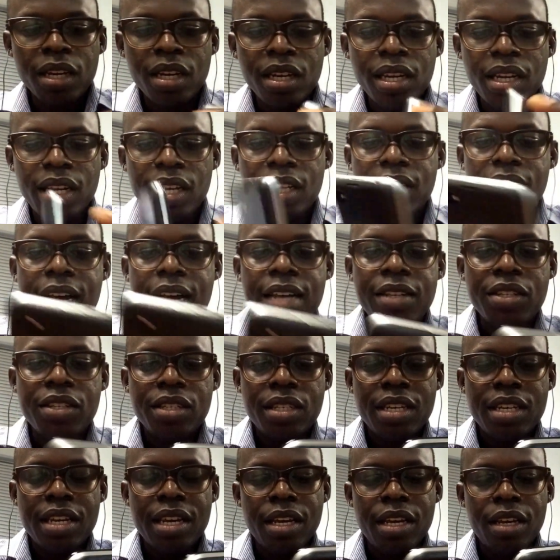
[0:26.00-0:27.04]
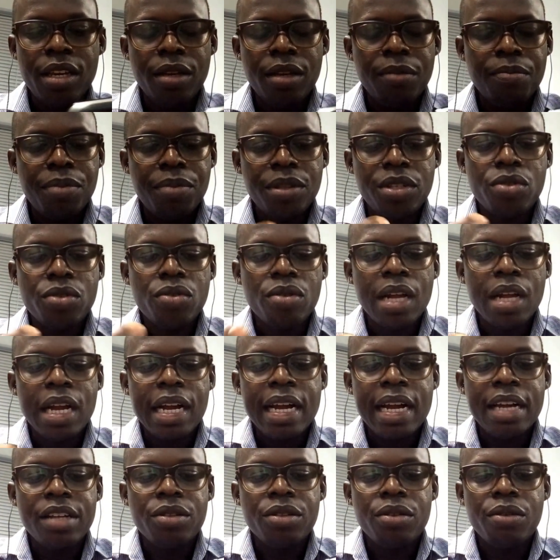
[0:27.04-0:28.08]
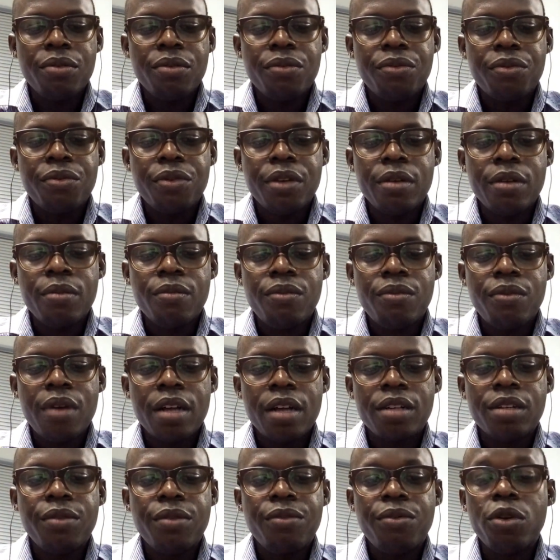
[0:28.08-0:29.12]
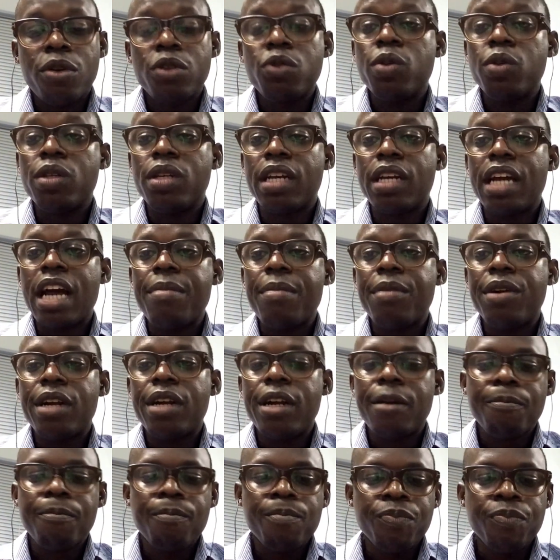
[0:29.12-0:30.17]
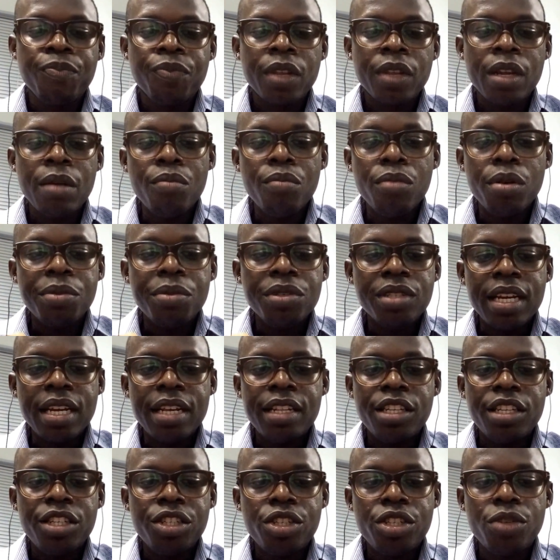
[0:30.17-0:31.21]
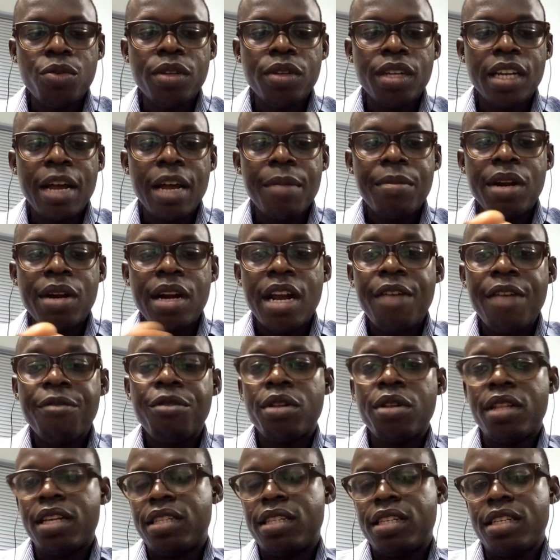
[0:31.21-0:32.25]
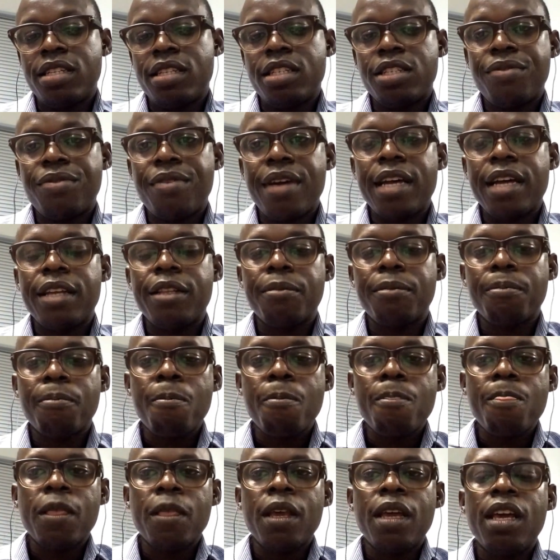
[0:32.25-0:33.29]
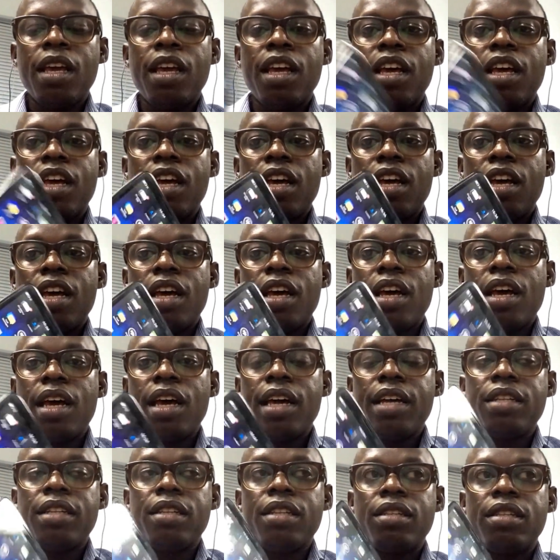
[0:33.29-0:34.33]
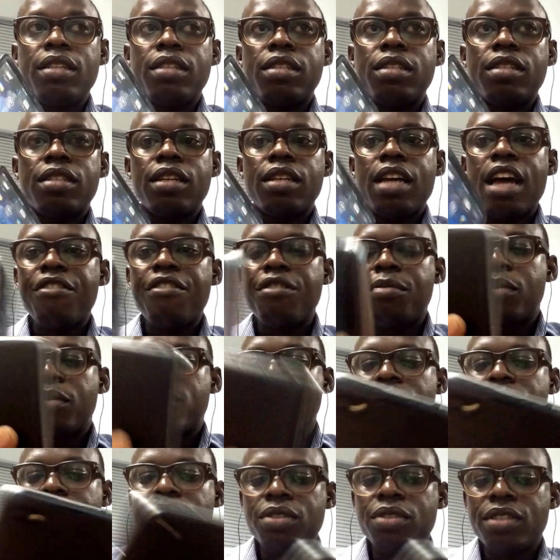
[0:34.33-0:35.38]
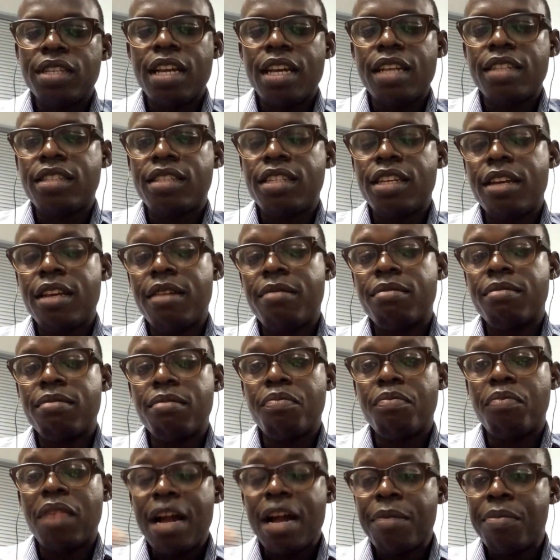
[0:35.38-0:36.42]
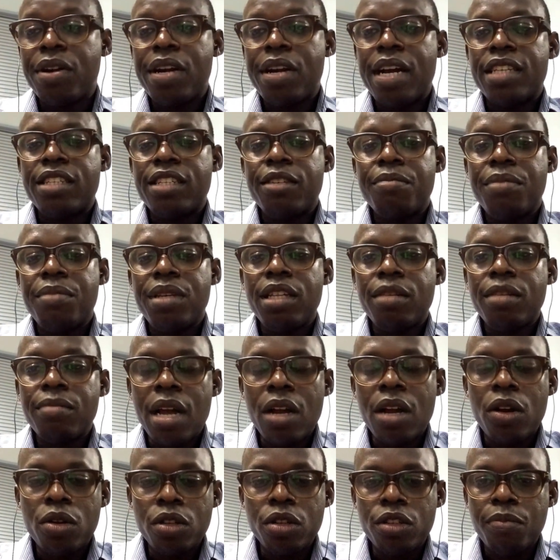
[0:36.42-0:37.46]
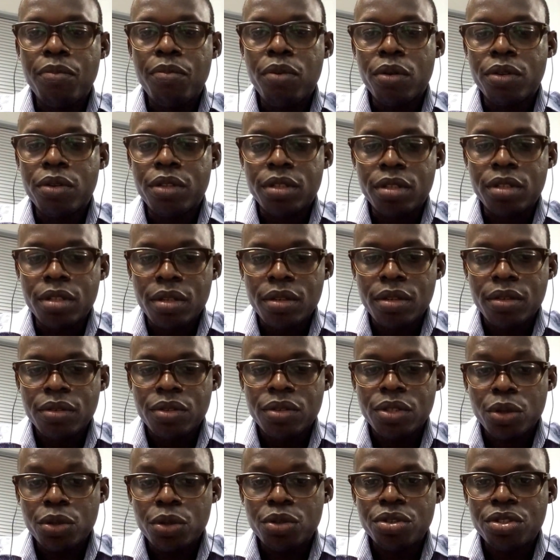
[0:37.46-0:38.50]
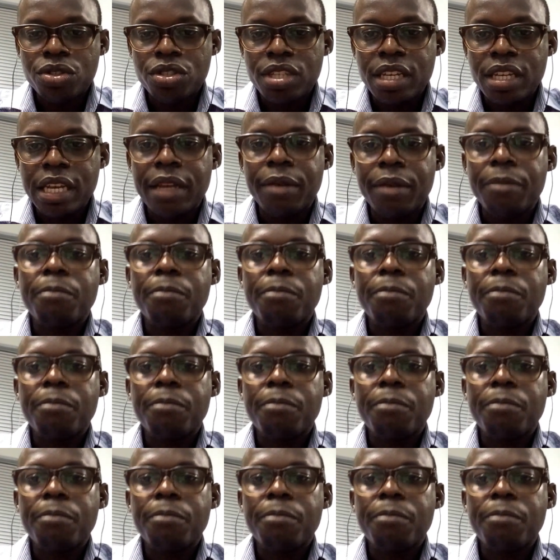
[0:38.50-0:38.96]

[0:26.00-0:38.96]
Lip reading: it has a particular kind of factory fault with the camera. But beside the issue with the camera, every other thing is fine. And everybody knows that BlackBerry hasn't been in my good books, so to say.